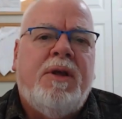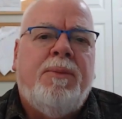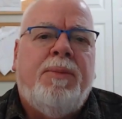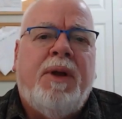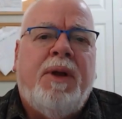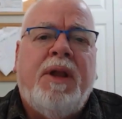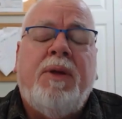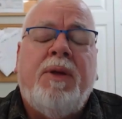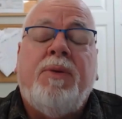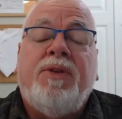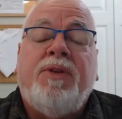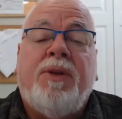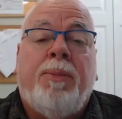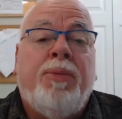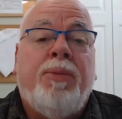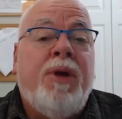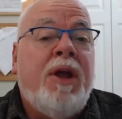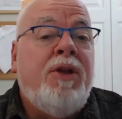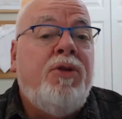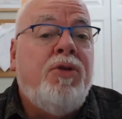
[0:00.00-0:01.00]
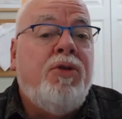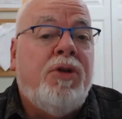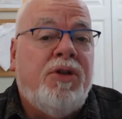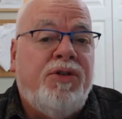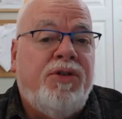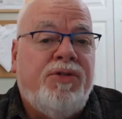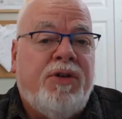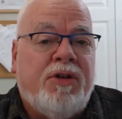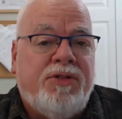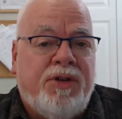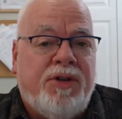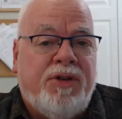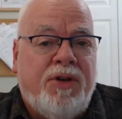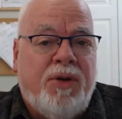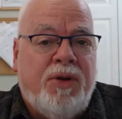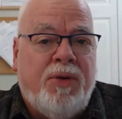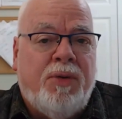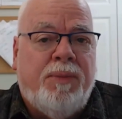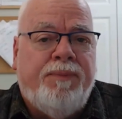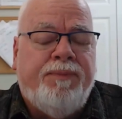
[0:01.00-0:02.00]
but it was a brand new construction
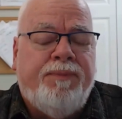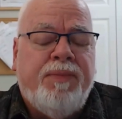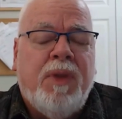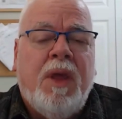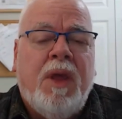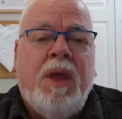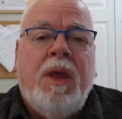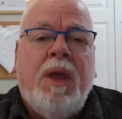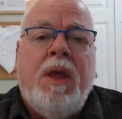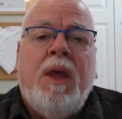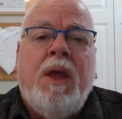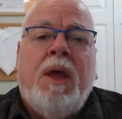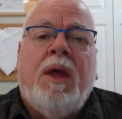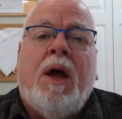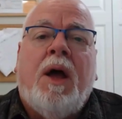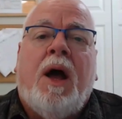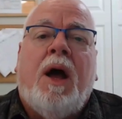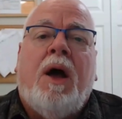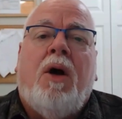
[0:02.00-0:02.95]
home. Uh,